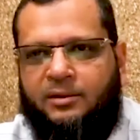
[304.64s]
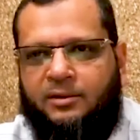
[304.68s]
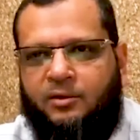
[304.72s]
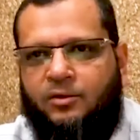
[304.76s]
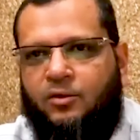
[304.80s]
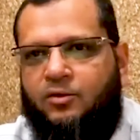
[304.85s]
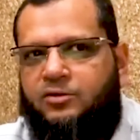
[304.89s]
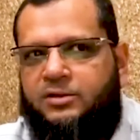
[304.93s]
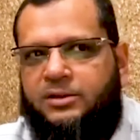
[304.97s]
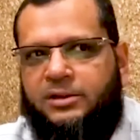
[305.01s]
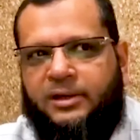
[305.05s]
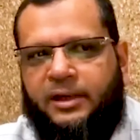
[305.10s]

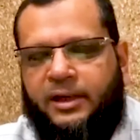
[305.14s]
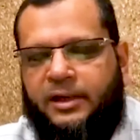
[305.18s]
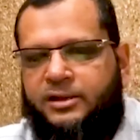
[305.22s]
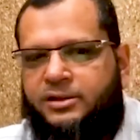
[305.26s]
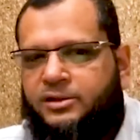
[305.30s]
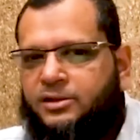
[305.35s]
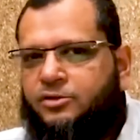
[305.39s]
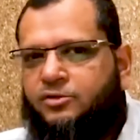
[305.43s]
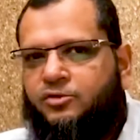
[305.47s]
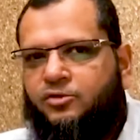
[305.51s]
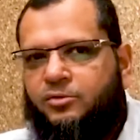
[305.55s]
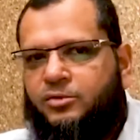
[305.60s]
Those in the
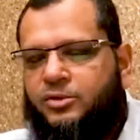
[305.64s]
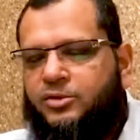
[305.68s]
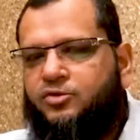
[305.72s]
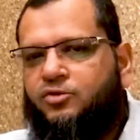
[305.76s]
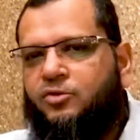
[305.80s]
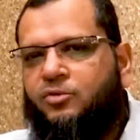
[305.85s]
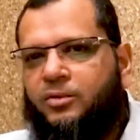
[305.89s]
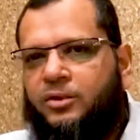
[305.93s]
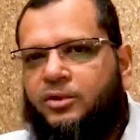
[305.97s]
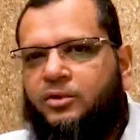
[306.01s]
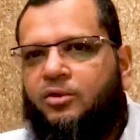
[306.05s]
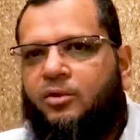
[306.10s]
engine room is
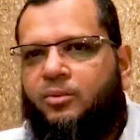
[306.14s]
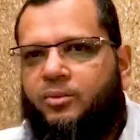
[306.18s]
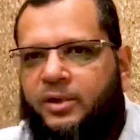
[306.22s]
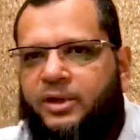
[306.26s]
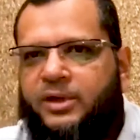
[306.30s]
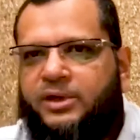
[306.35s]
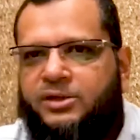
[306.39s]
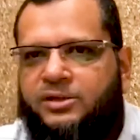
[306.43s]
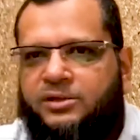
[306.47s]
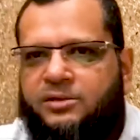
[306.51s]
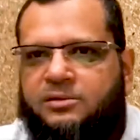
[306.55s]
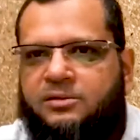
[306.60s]
normally the
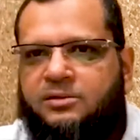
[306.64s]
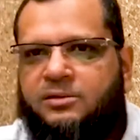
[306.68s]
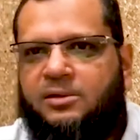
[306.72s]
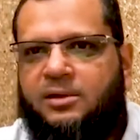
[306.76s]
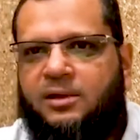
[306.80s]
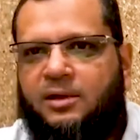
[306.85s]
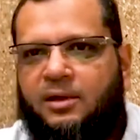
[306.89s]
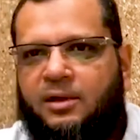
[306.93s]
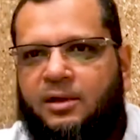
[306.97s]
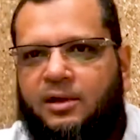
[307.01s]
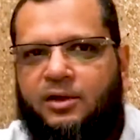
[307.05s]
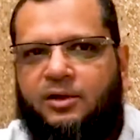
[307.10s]
operations.
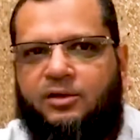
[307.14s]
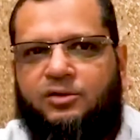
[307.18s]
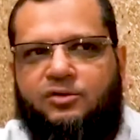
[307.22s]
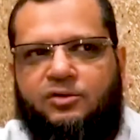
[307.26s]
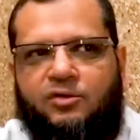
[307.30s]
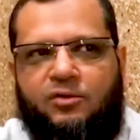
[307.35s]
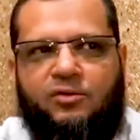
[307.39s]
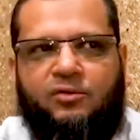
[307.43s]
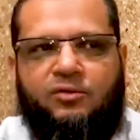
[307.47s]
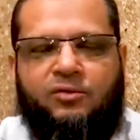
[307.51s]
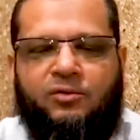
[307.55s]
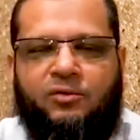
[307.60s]

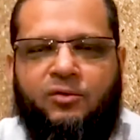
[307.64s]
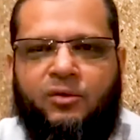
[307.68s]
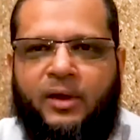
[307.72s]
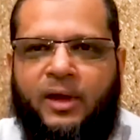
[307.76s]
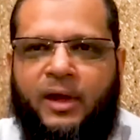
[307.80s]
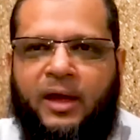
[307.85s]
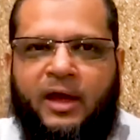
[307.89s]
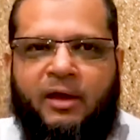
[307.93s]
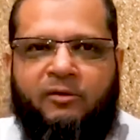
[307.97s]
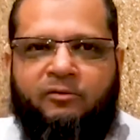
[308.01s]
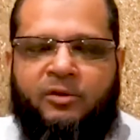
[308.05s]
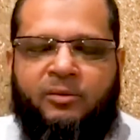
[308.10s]
So
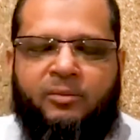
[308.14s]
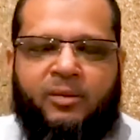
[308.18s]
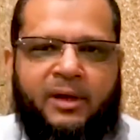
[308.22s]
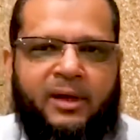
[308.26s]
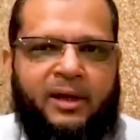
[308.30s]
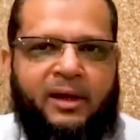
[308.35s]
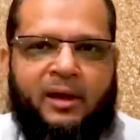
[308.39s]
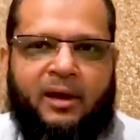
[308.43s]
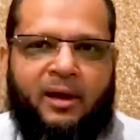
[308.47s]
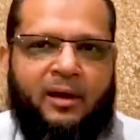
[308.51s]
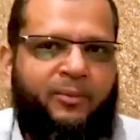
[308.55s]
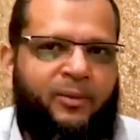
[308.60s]
everybody
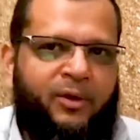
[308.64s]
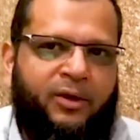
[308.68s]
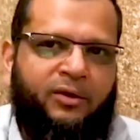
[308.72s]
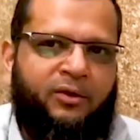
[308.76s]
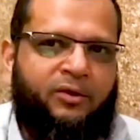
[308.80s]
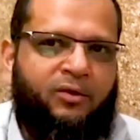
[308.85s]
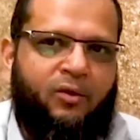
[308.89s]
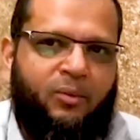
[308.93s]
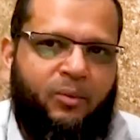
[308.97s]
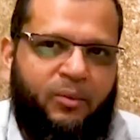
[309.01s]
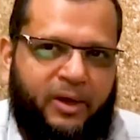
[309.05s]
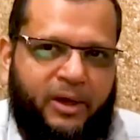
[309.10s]
can't be in the
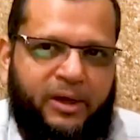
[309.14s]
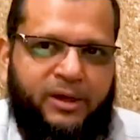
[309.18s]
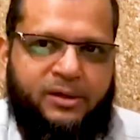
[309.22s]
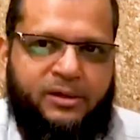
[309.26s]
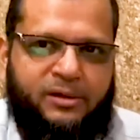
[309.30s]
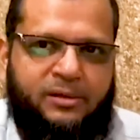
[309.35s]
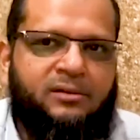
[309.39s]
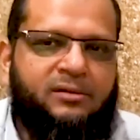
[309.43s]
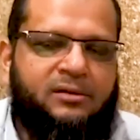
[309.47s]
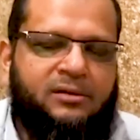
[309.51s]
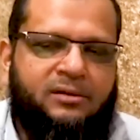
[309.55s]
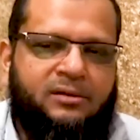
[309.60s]

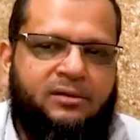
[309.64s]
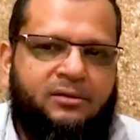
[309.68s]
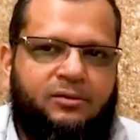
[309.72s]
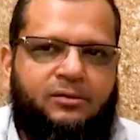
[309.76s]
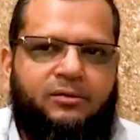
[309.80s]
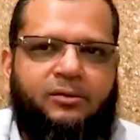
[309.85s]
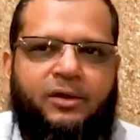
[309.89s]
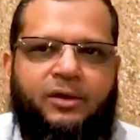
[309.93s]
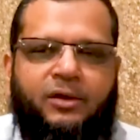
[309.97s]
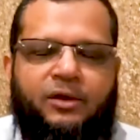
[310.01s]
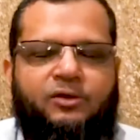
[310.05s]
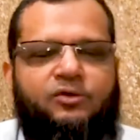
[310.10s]
operations,
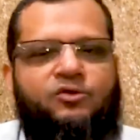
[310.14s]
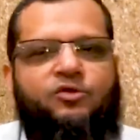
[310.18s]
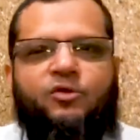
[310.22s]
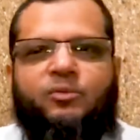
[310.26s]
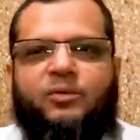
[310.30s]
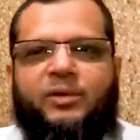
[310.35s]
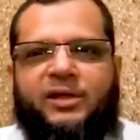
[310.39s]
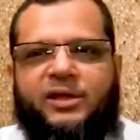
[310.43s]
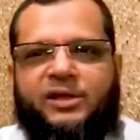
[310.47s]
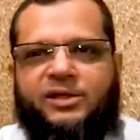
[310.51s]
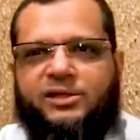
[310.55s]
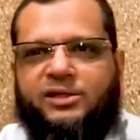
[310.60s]
and there's
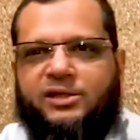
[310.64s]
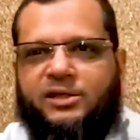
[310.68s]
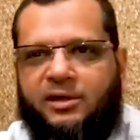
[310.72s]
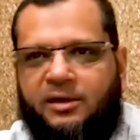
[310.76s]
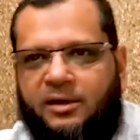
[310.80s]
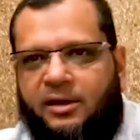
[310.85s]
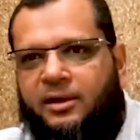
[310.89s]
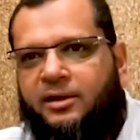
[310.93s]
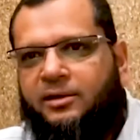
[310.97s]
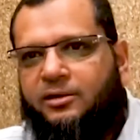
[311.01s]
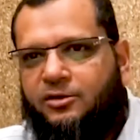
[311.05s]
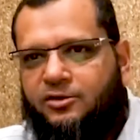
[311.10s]
nobody
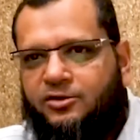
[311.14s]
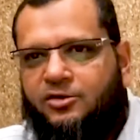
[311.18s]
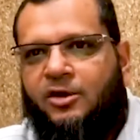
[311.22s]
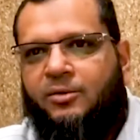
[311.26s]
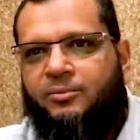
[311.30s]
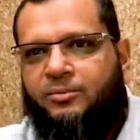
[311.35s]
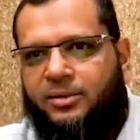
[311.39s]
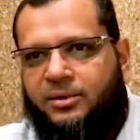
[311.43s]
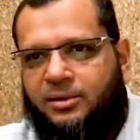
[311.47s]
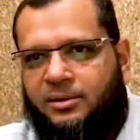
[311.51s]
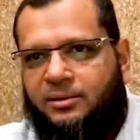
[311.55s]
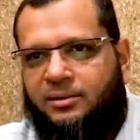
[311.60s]
steering at the
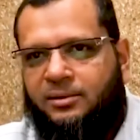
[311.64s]
top.